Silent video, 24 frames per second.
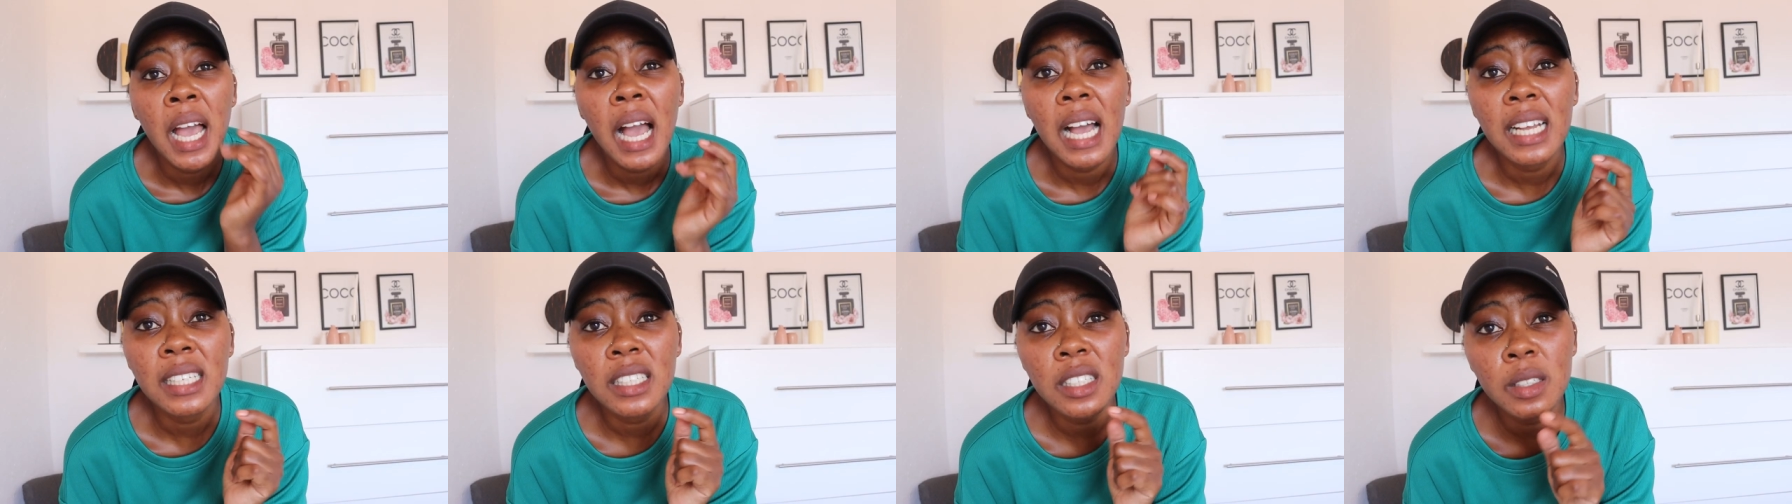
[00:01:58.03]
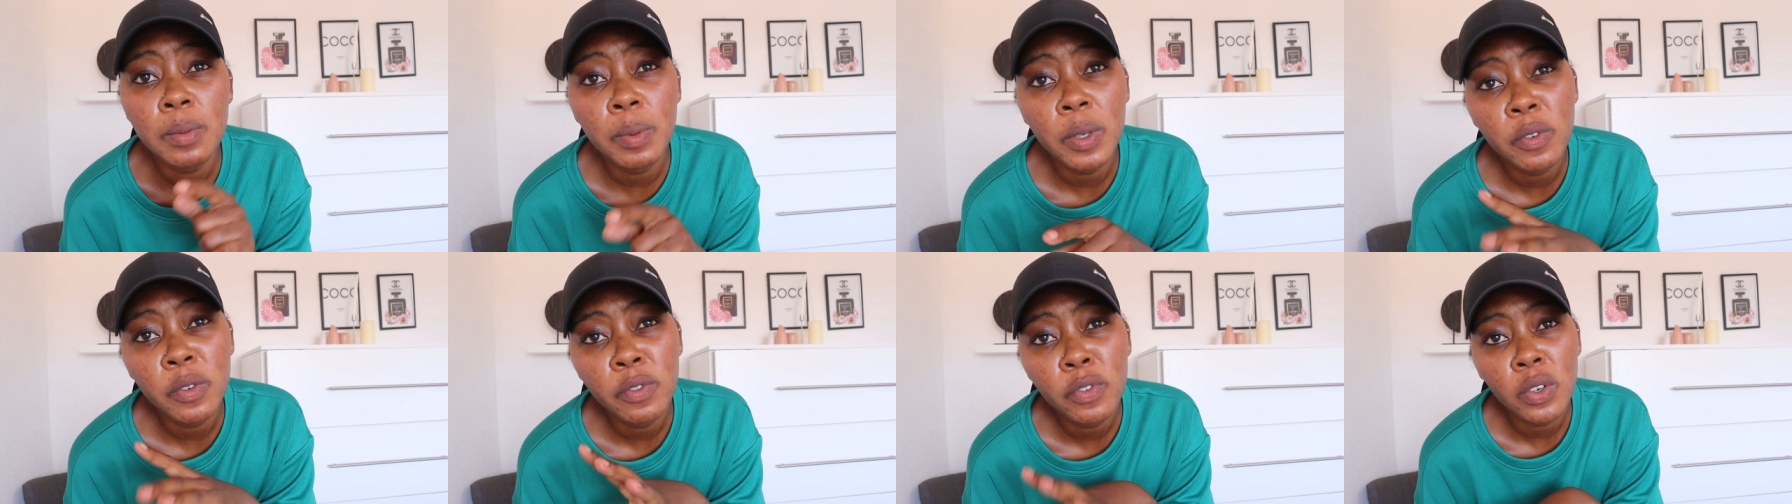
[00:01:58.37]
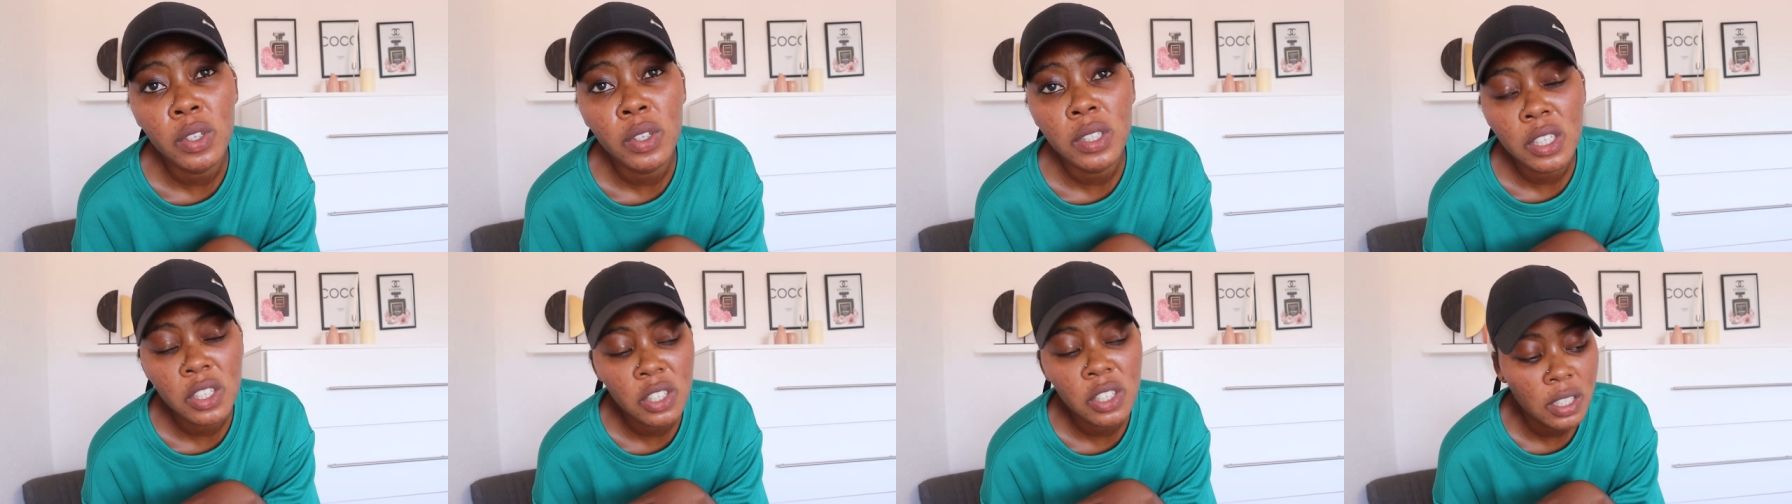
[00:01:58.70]
I just bought
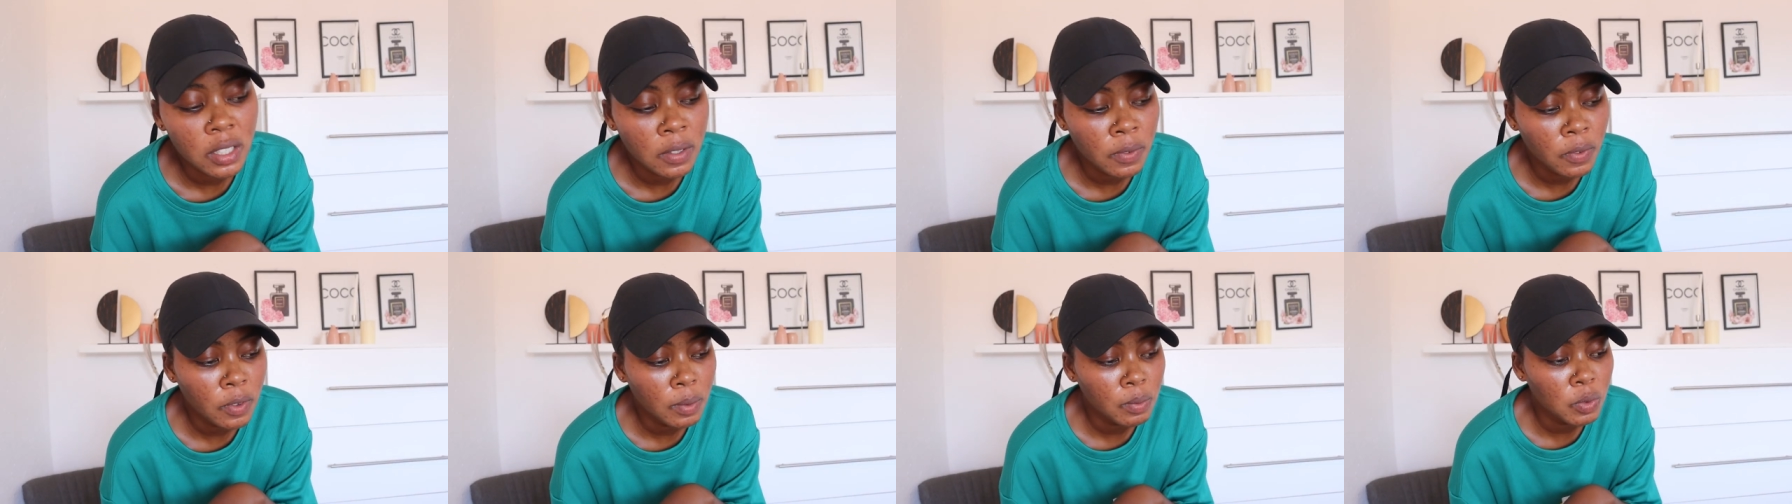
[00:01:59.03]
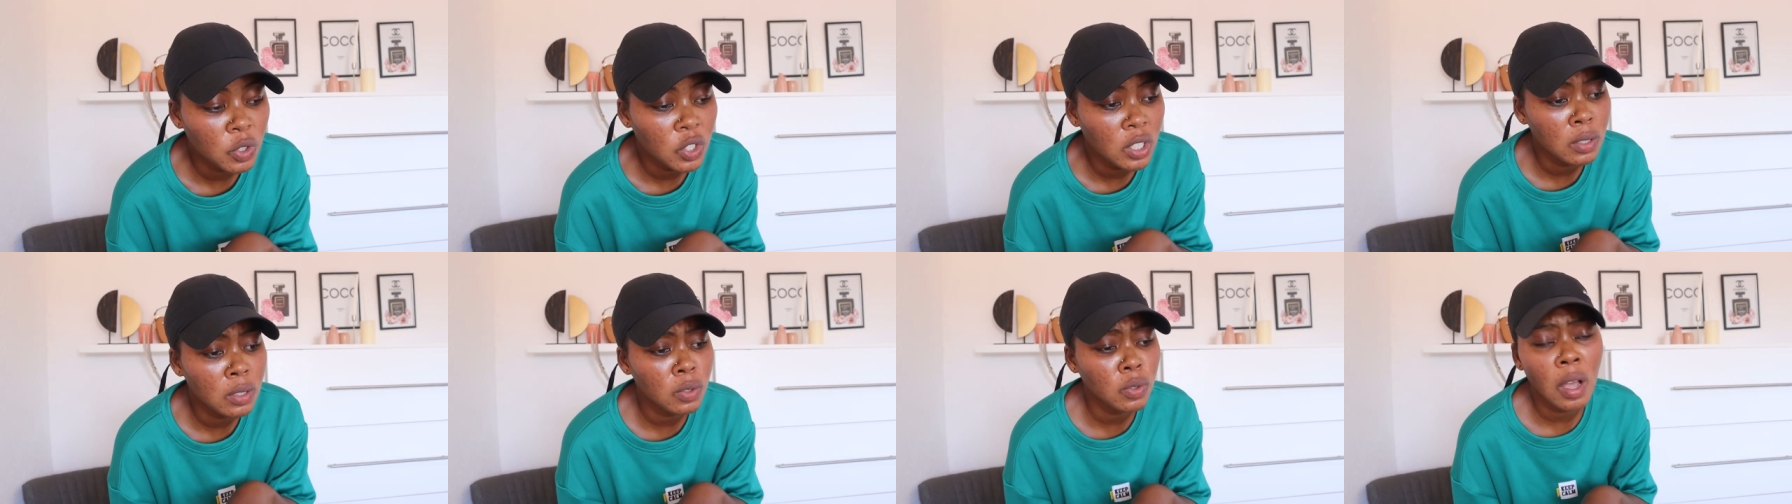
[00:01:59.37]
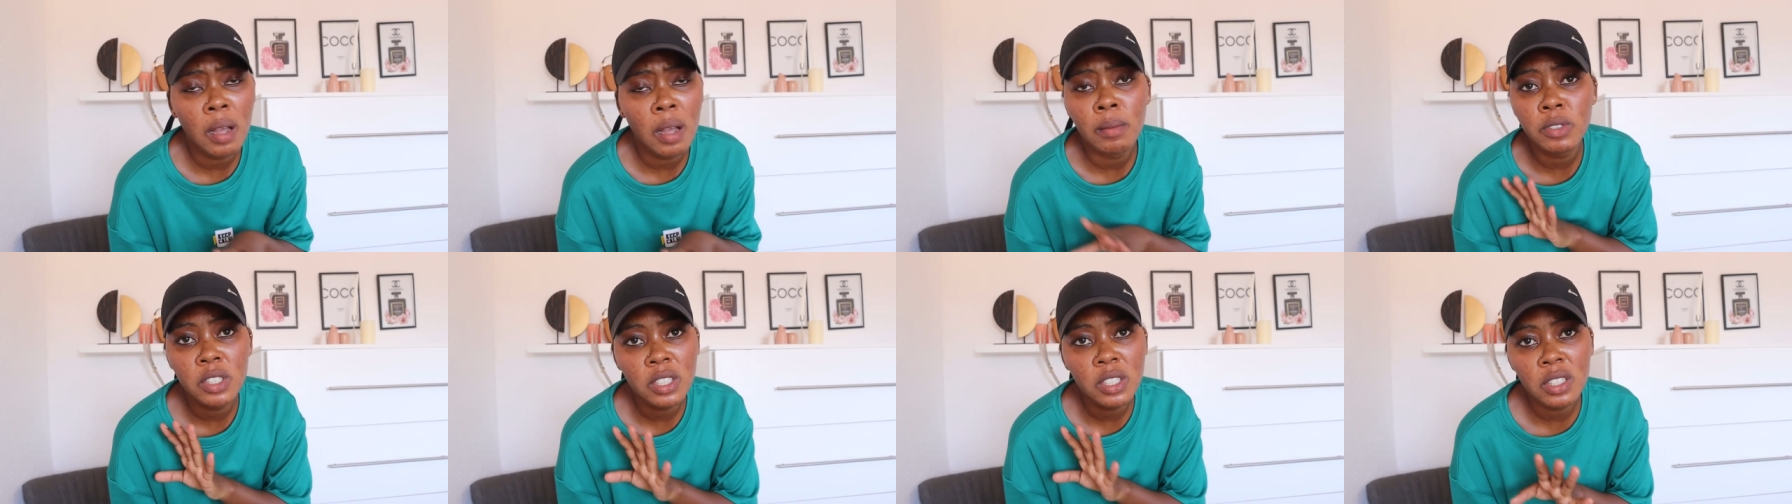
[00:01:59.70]
4 t-shirts from SHEIN, so
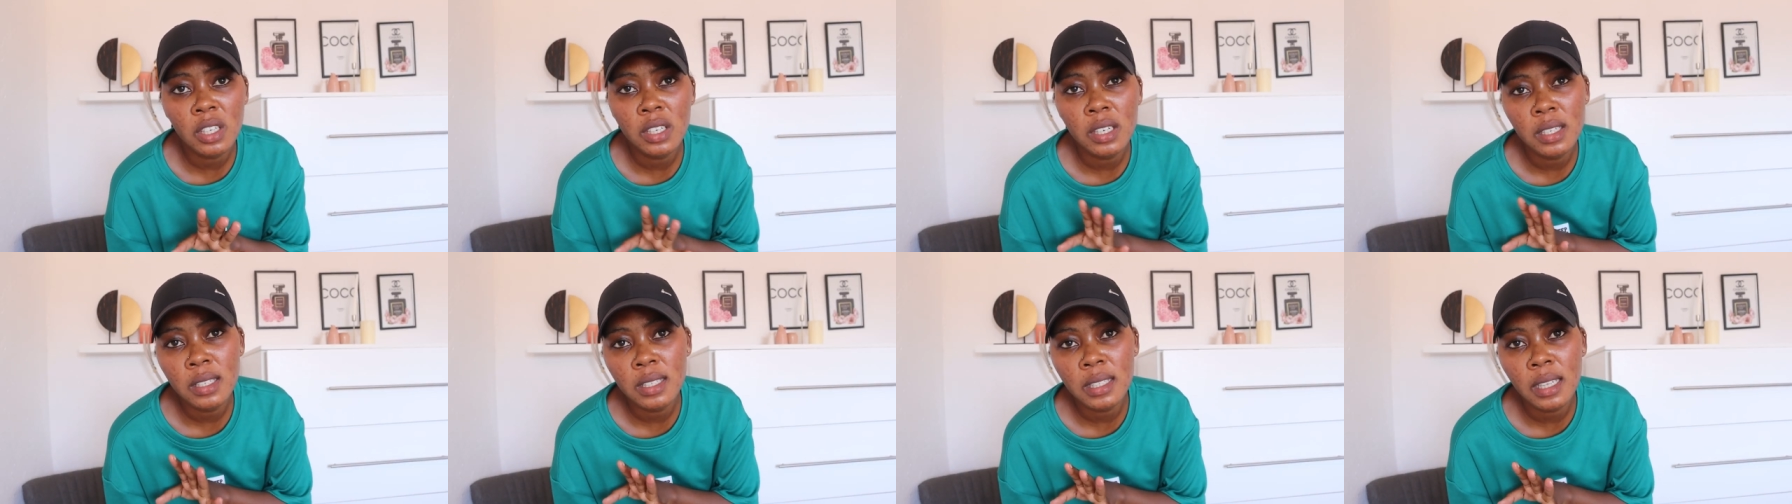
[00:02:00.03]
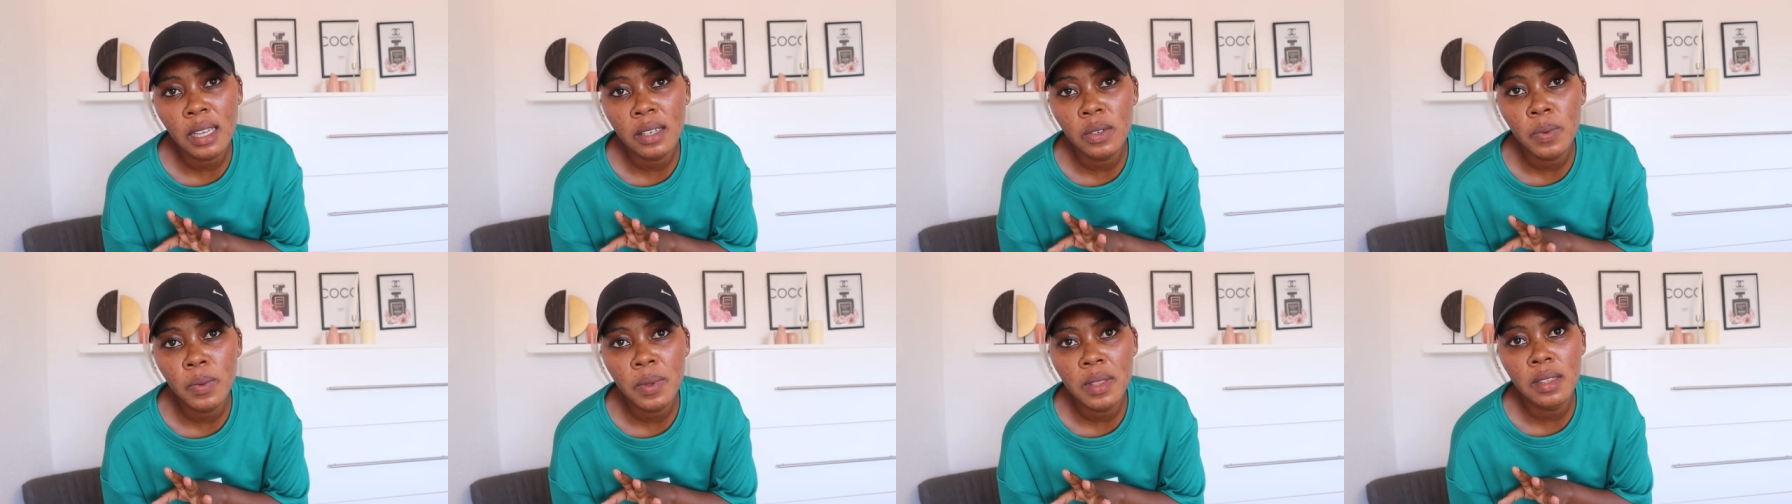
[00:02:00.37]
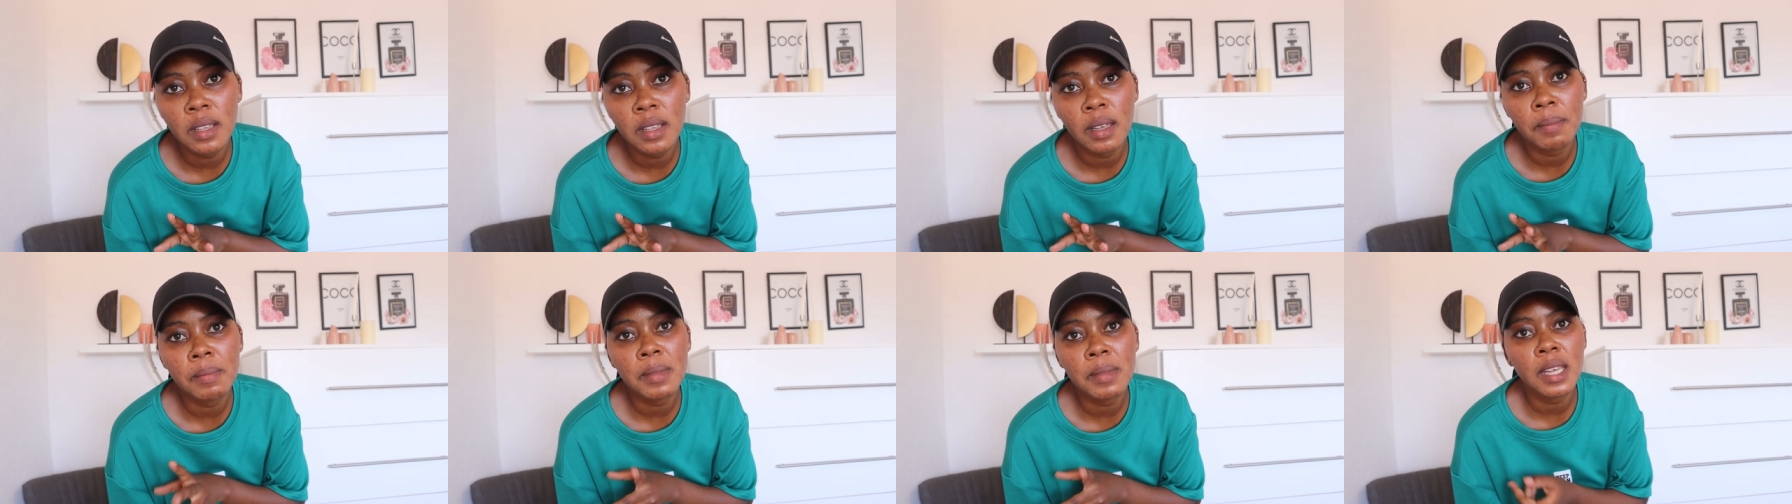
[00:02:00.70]
I'm just gonna start with
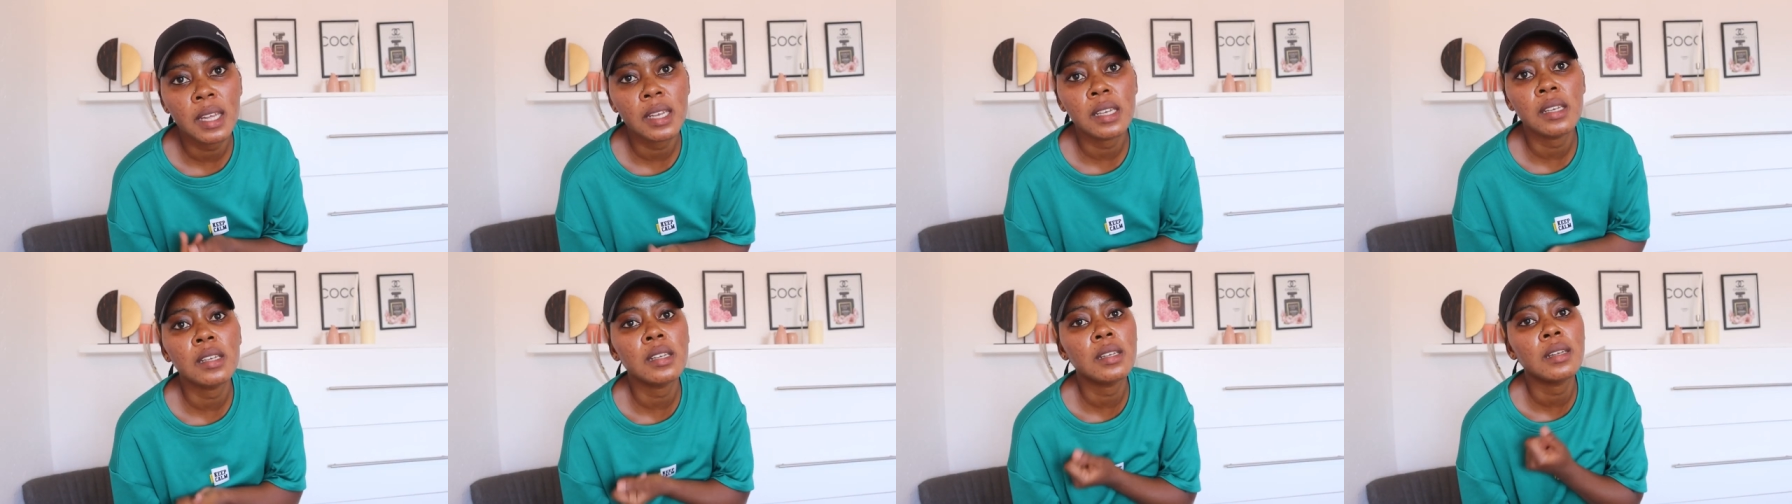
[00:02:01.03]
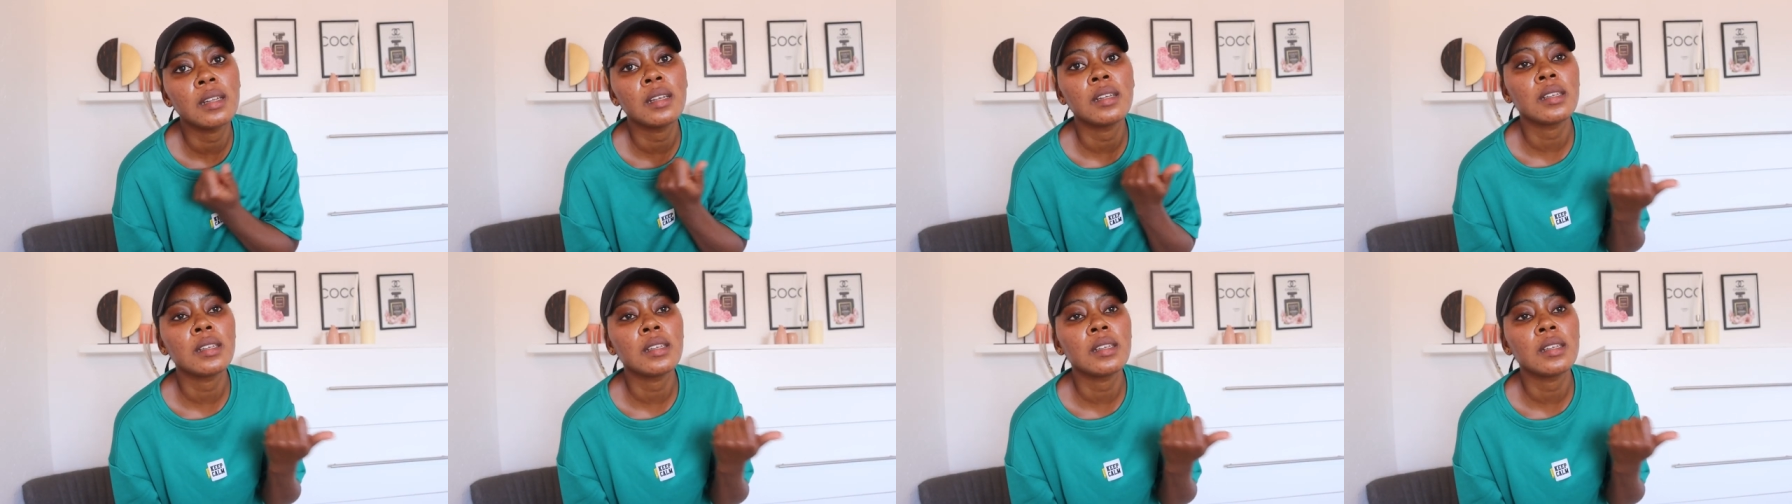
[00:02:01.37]
them, then